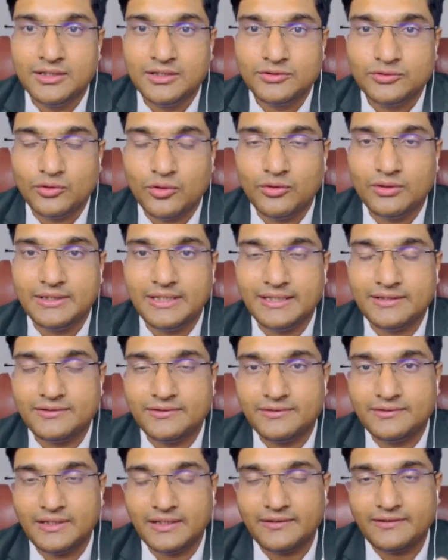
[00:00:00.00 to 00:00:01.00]
So
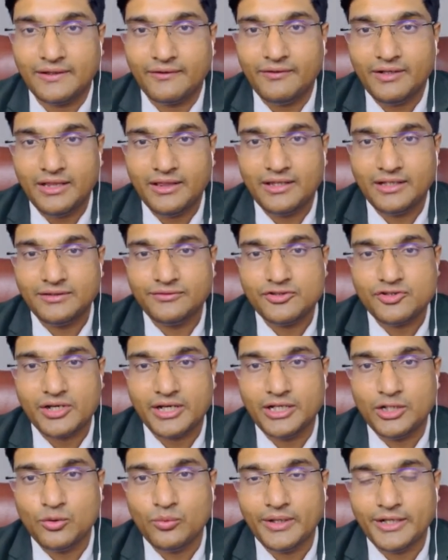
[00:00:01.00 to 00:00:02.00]
there's several things which you
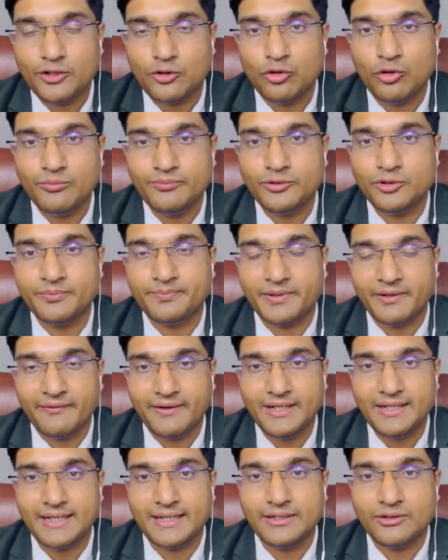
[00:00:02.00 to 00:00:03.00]
can do at home to
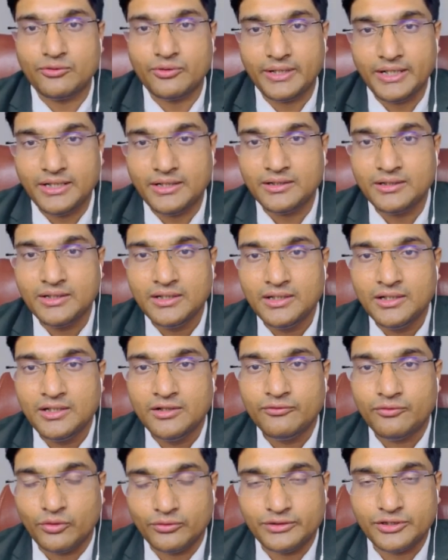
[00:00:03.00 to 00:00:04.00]
prevent and treat
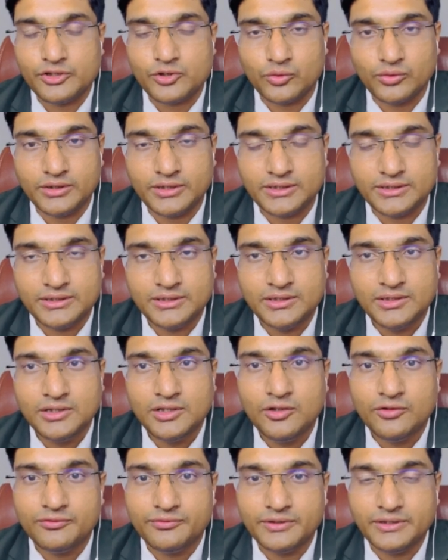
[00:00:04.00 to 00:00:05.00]
frozen shoulder.
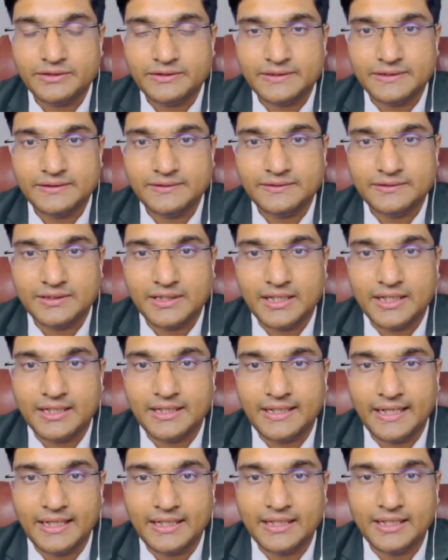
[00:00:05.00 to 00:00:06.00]
First is
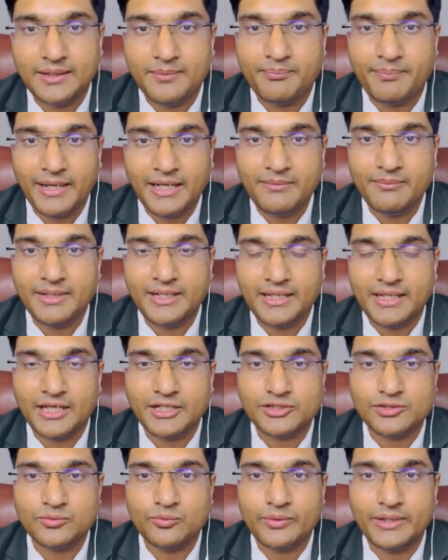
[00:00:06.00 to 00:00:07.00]
taking pain
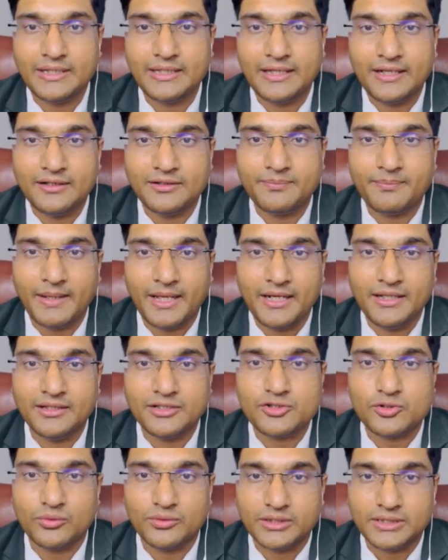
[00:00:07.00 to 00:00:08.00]
medication when there is pain in the
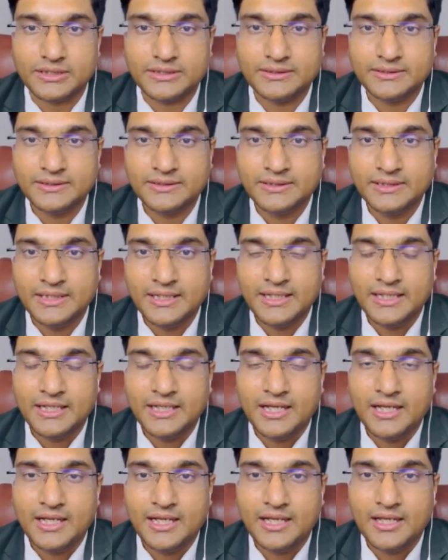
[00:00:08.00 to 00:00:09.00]
shoulder.
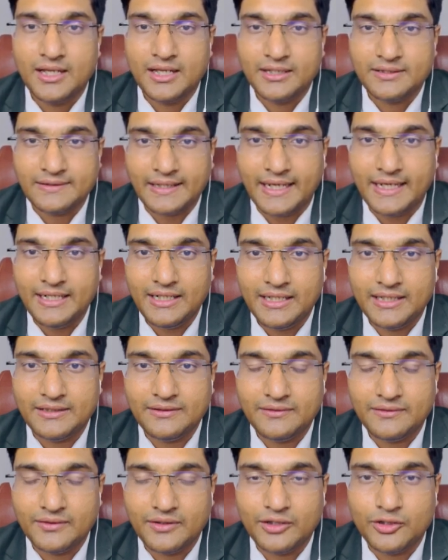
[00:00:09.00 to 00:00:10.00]
Second
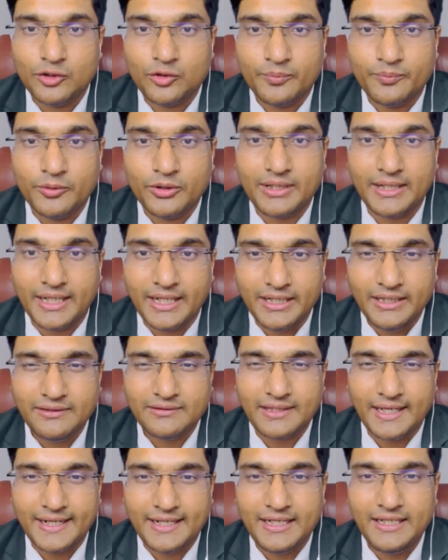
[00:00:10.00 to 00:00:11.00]
is to put ice
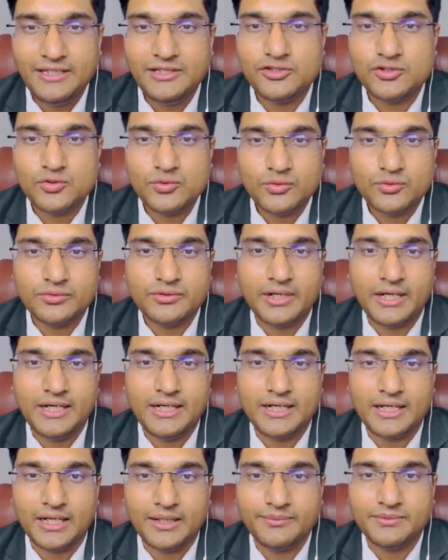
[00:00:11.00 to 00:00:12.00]
at least 2 to 3
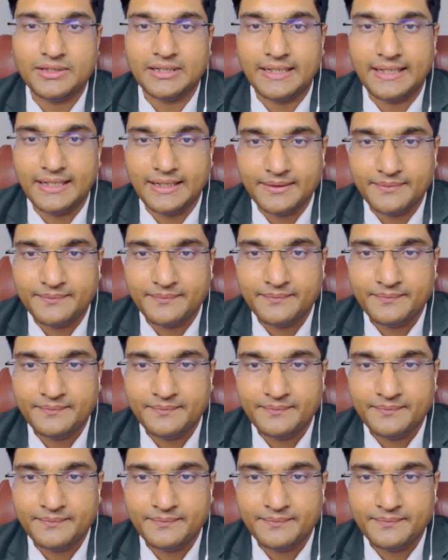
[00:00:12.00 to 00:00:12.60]
times in a day.